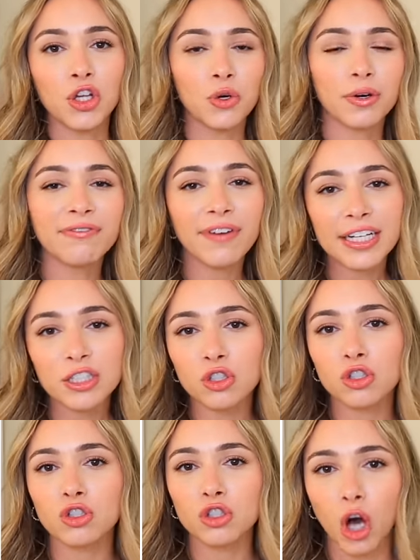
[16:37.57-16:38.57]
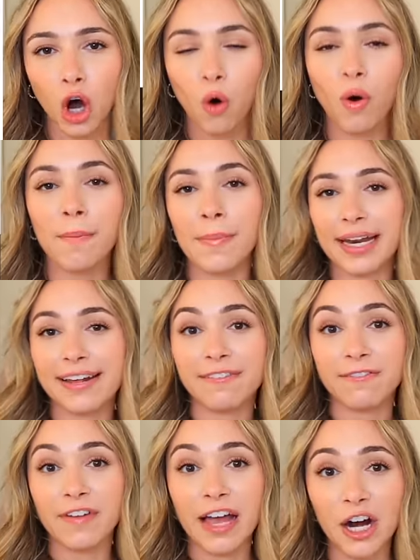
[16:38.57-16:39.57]
You can find so many
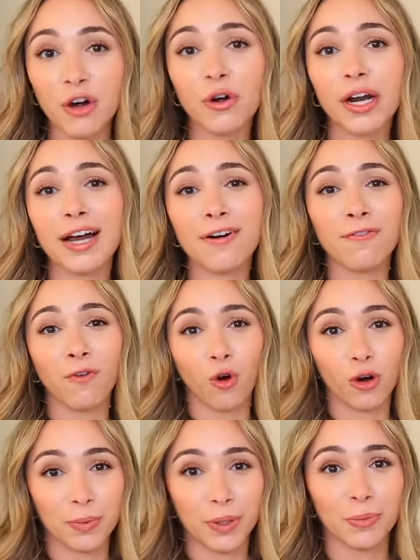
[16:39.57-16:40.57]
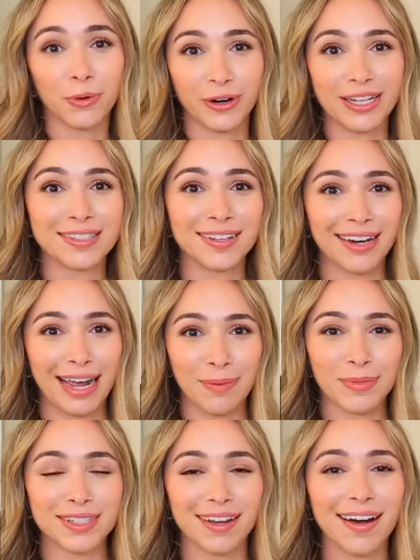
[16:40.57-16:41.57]
very affordable prints on
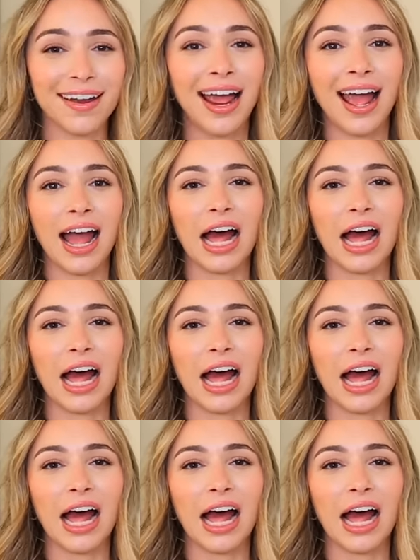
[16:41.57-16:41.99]
Amazon